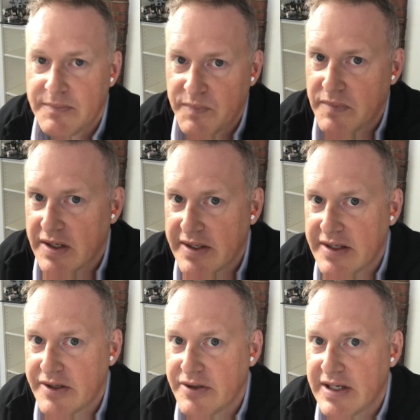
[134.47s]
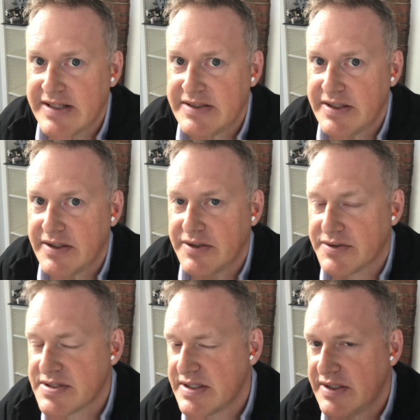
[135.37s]
Again, a good idea. You'll
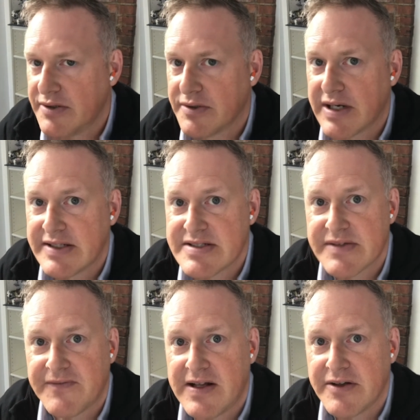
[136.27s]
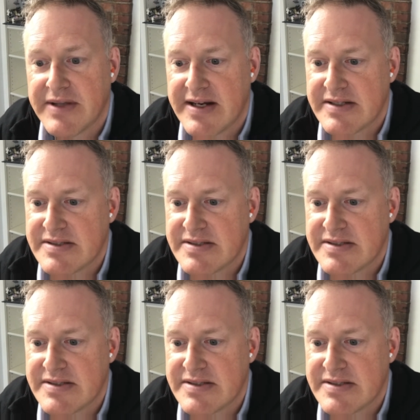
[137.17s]
see GOLDRATT doesn't follow that